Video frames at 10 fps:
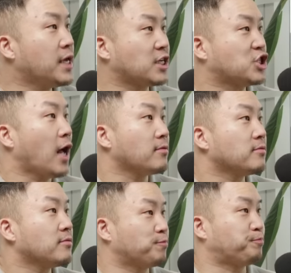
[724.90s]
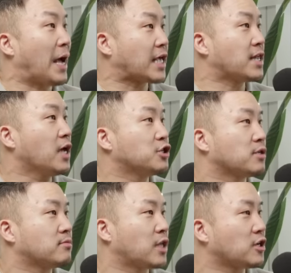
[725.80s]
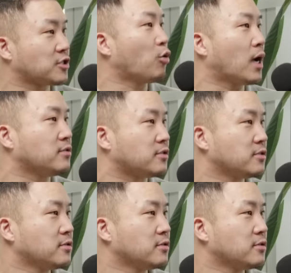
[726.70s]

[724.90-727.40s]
get shot? Back in Asia, there's no guns.